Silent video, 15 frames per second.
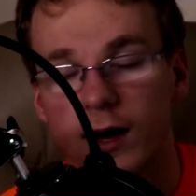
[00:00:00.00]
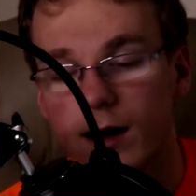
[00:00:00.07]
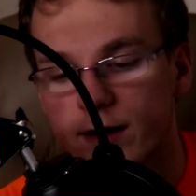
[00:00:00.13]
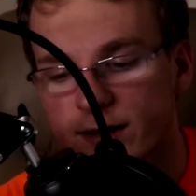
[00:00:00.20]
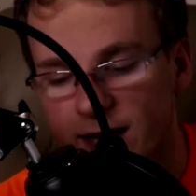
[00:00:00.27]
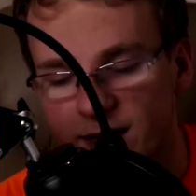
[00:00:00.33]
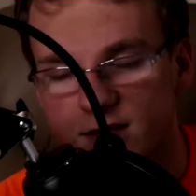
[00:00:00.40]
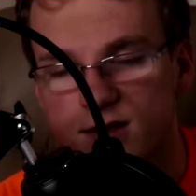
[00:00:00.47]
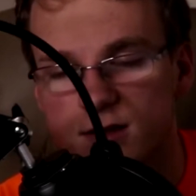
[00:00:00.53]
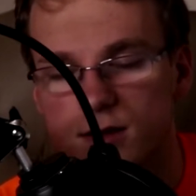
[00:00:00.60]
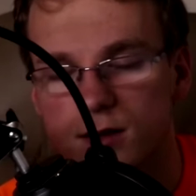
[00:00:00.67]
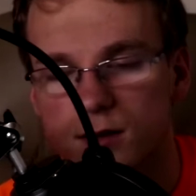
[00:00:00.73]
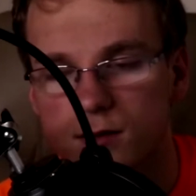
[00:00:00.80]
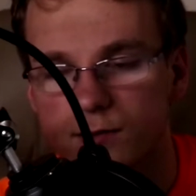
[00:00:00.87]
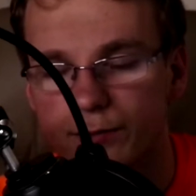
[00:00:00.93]
Yes,
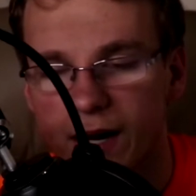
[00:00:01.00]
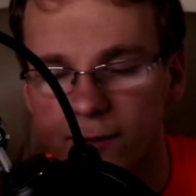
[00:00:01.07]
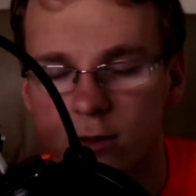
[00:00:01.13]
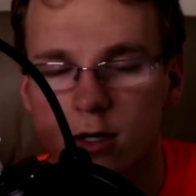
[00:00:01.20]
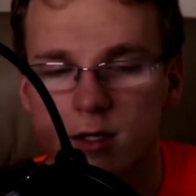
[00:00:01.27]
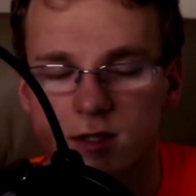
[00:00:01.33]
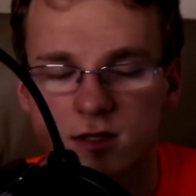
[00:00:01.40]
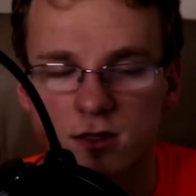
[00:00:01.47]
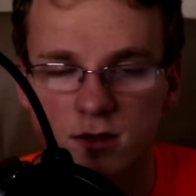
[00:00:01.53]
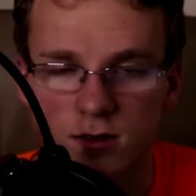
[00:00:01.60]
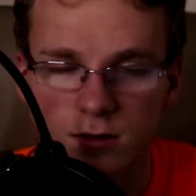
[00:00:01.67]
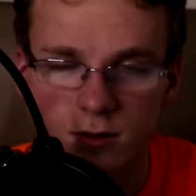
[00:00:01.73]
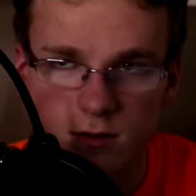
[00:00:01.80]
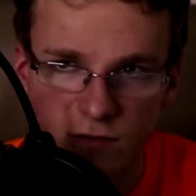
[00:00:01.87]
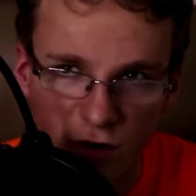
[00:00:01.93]
Babcock's
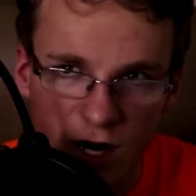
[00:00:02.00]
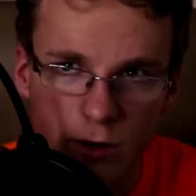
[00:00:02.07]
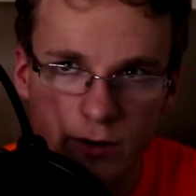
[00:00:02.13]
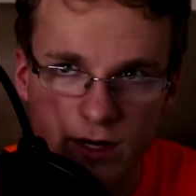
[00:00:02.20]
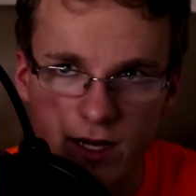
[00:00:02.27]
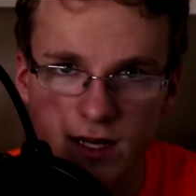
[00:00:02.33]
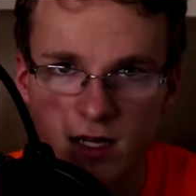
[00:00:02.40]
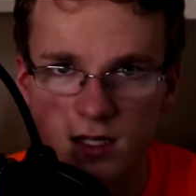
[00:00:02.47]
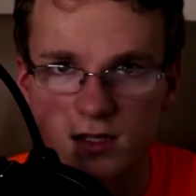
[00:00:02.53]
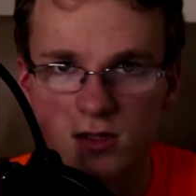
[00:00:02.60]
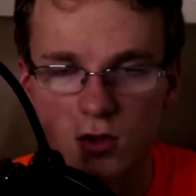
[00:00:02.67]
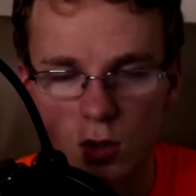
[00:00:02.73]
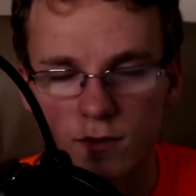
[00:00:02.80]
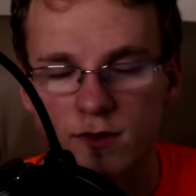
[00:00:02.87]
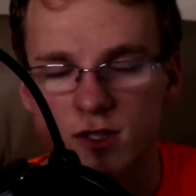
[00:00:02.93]
firing is
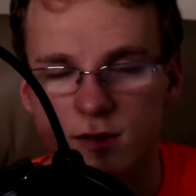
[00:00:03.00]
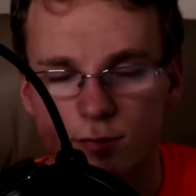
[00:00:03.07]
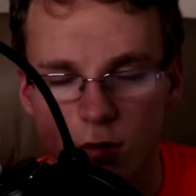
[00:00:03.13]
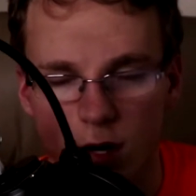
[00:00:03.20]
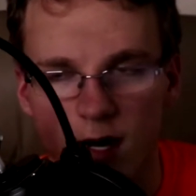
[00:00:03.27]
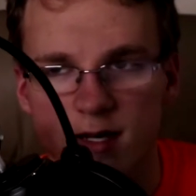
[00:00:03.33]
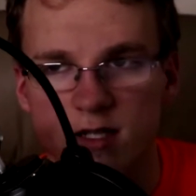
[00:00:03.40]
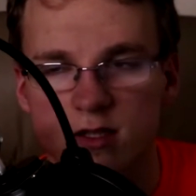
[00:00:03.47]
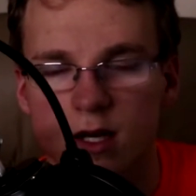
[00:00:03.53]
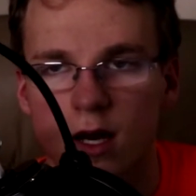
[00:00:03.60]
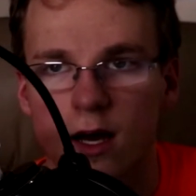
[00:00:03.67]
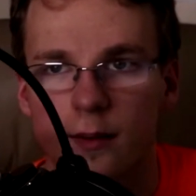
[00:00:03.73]
sort of a surprise,